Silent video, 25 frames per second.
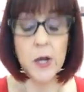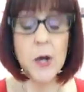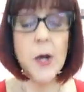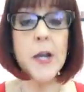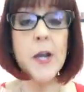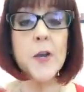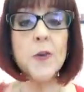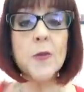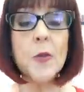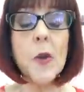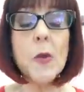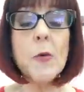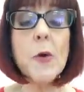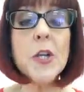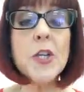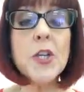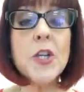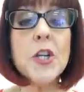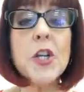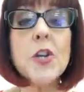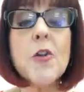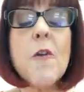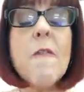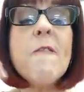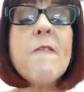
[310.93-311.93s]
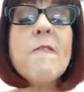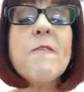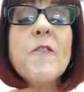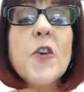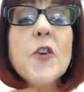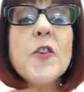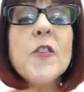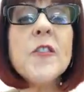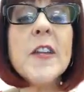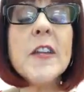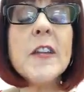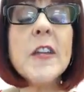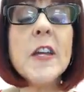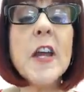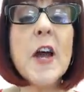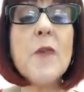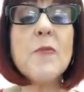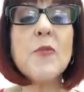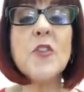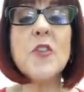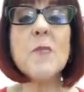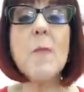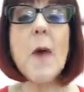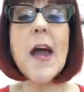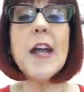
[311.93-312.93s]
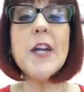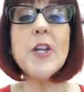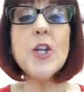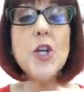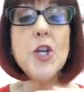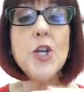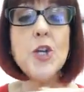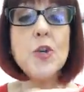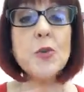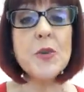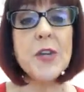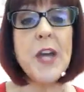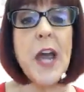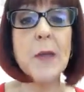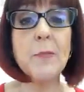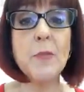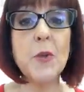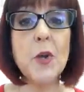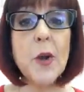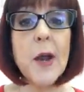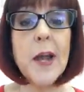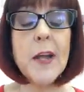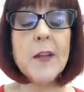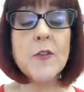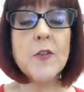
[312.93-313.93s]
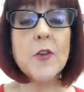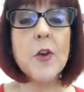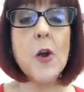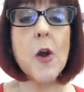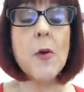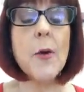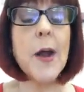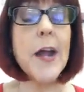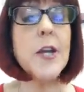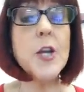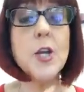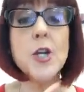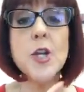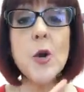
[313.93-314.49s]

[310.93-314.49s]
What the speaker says: Here's what I want you to do. First thing that comes to mind, you type your answer, all right?